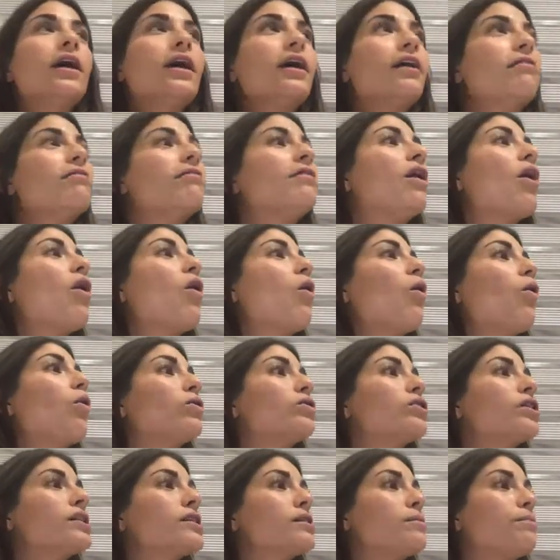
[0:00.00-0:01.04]
I don't
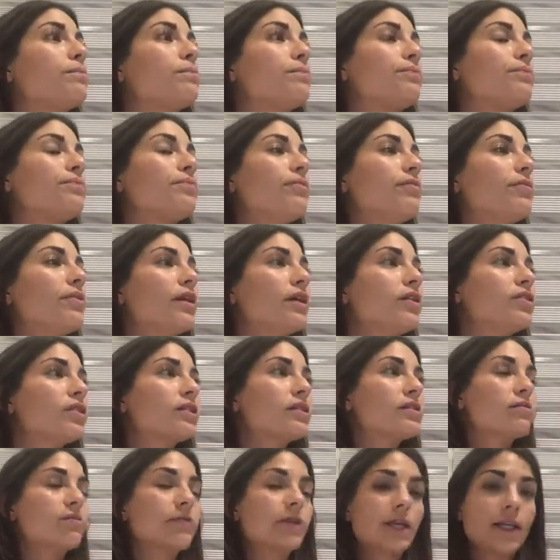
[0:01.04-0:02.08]
know, just
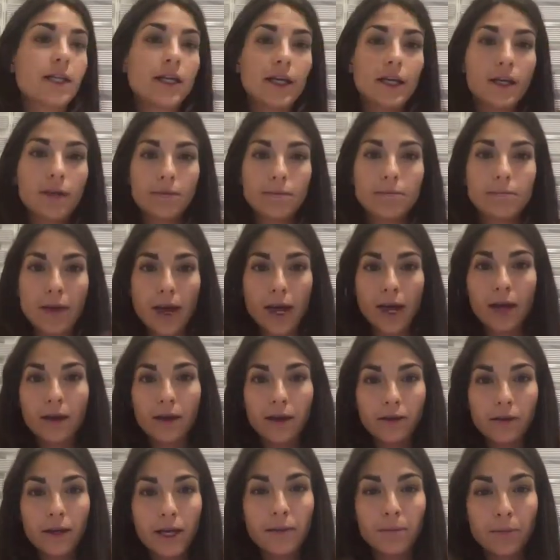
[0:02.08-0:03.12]
really
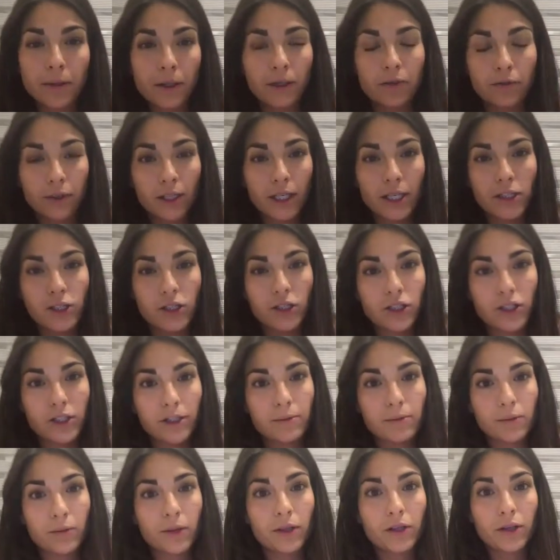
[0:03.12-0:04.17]
make and build
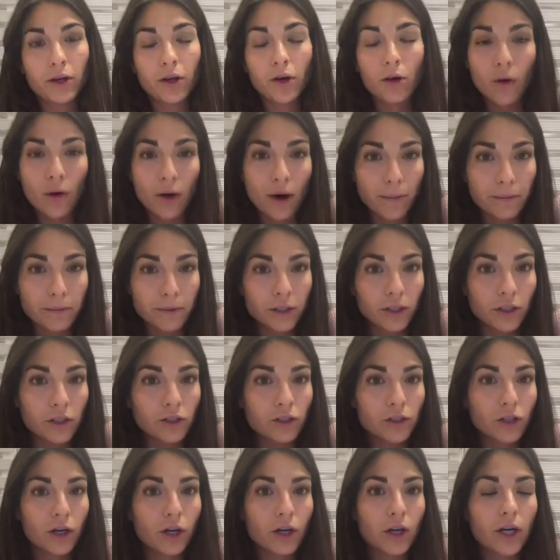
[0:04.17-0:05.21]
relationships with your co-op
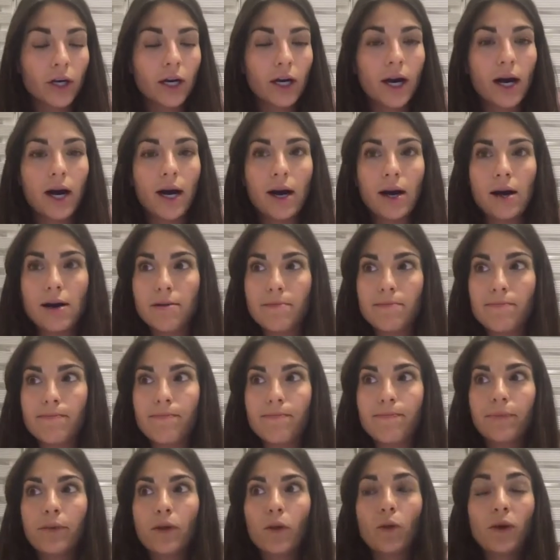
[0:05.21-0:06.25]
teacher,
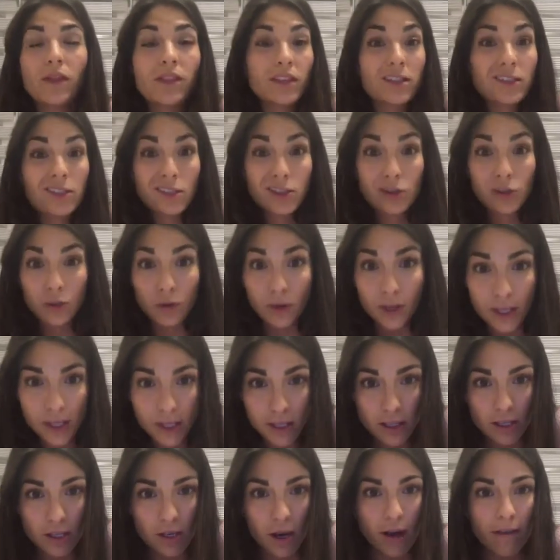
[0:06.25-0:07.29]
with the
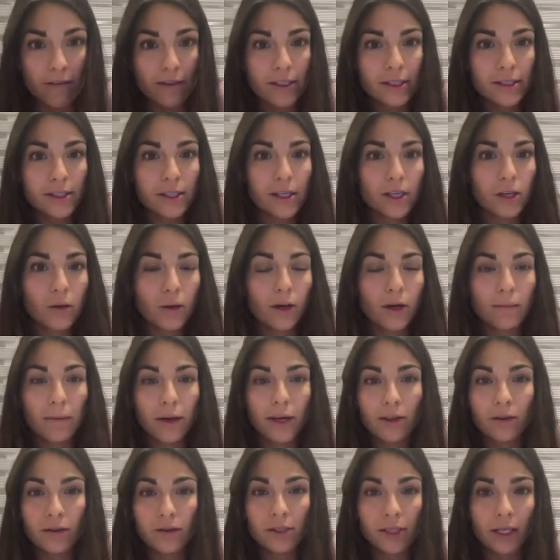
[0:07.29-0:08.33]
students. Obviously, you want to
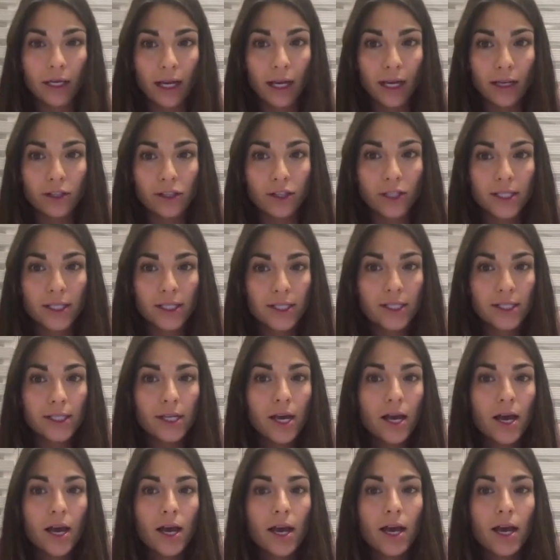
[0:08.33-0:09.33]
make those connections.